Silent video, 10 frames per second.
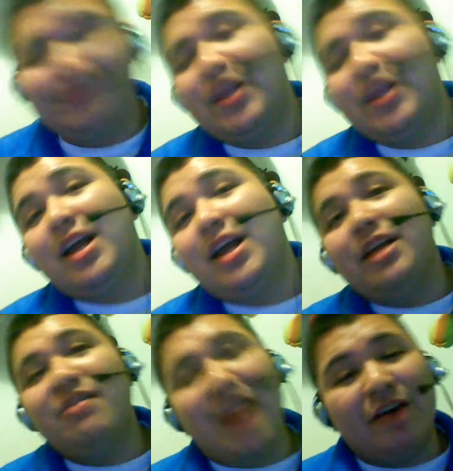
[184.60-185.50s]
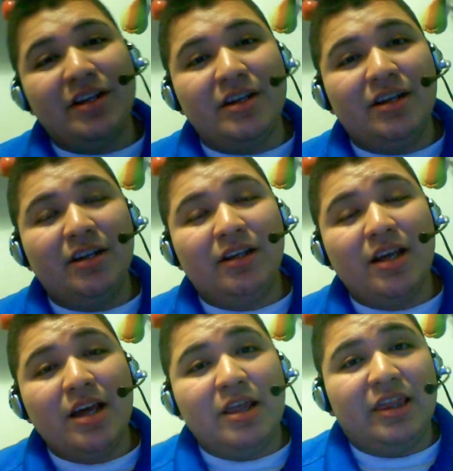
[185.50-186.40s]
and I think you
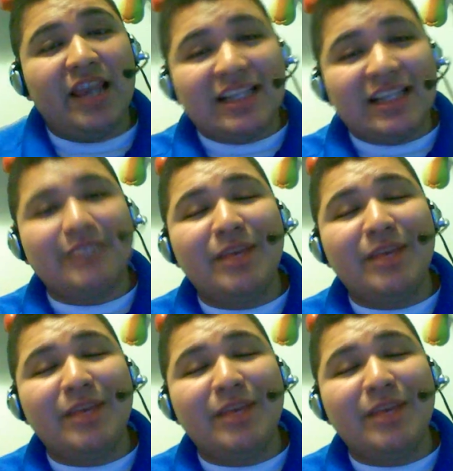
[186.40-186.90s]
should as well.